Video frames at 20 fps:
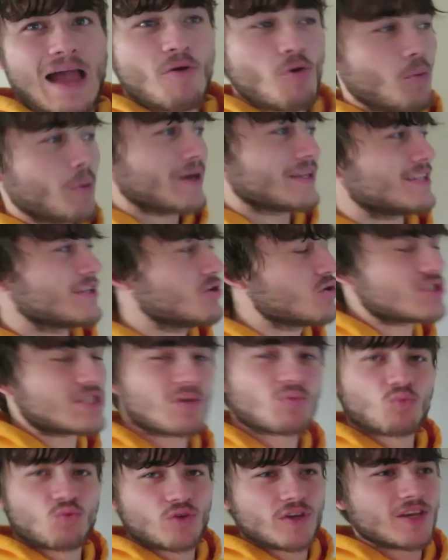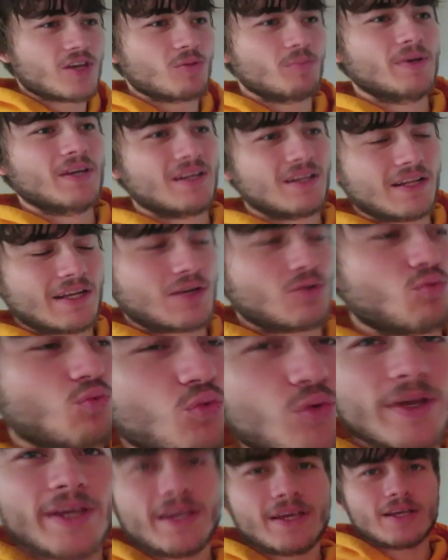I'm about to do some real big, like
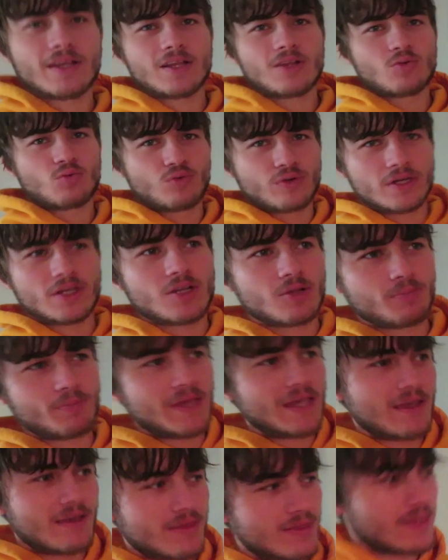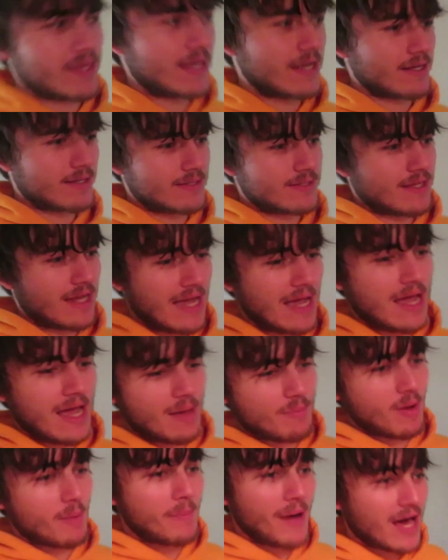real, real big things. I
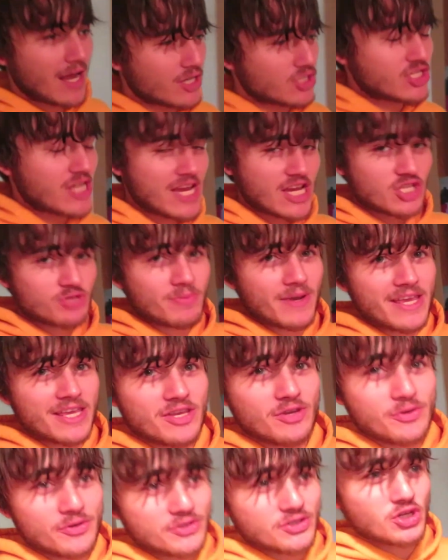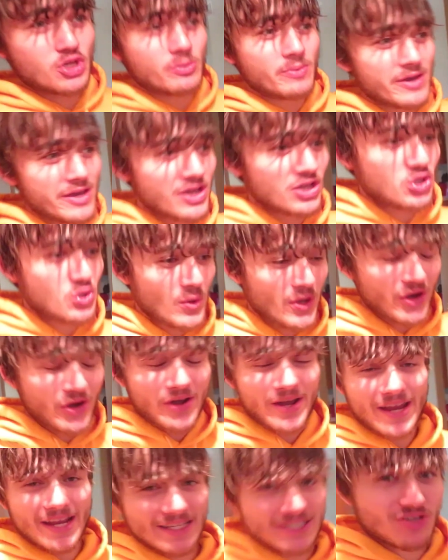I'm about to change my YouTube, Twitter,
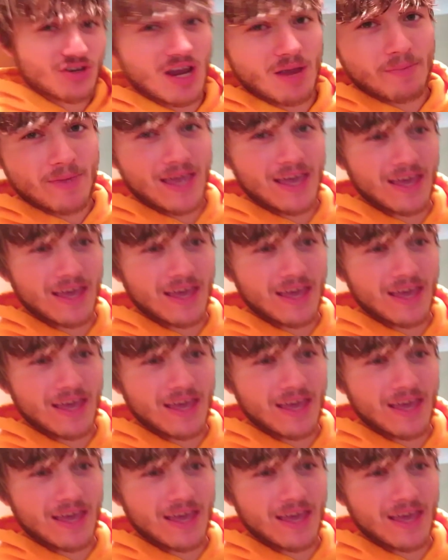and Instagram